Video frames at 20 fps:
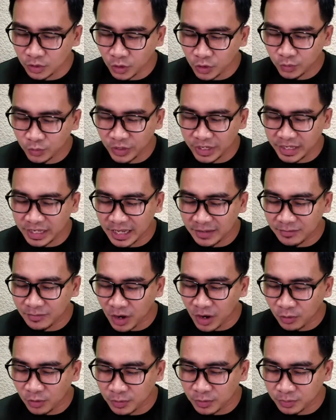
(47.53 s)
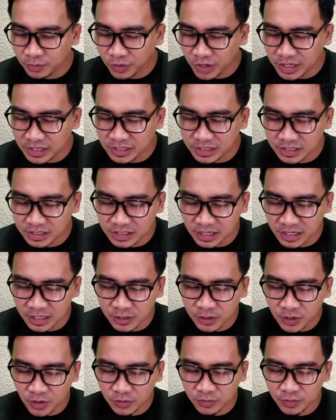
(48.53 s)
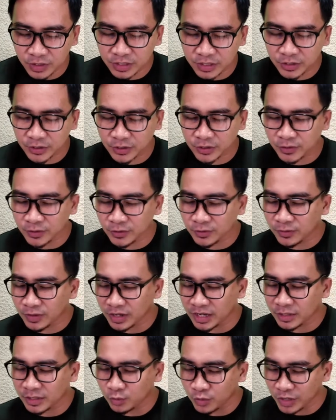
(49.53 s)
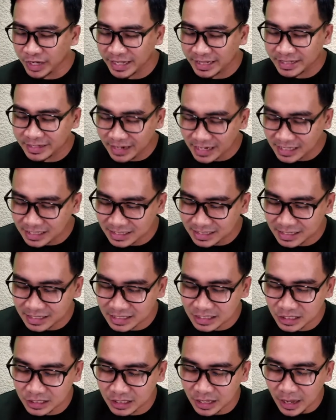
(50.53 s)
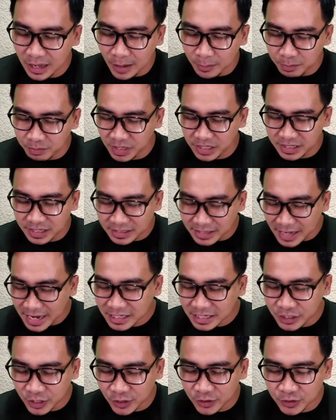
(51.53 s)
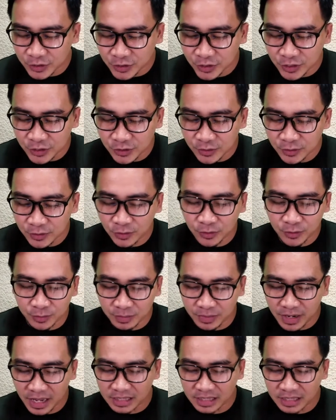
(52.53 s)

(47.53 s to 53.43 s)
Lord, we give our praises and glory to you and we entrust this meditation to you, Lord.